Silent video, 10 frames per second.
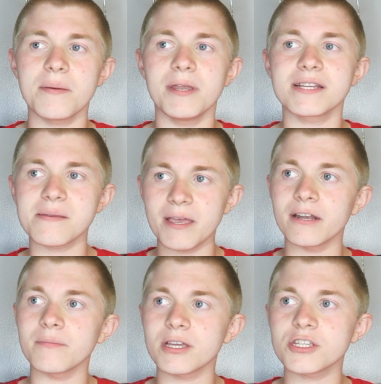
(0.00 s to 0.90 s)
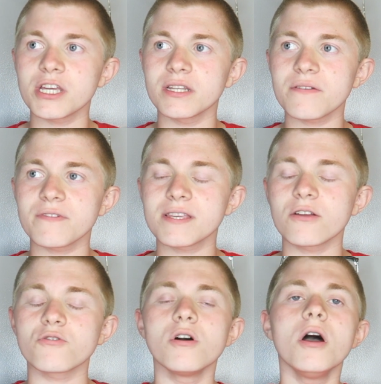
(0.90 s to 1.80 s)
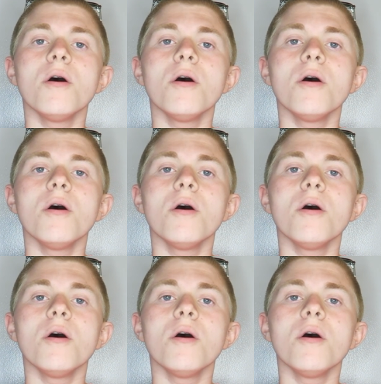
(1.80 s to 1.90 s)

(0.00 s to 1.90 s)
I mean, except Anna because she had a different schedule.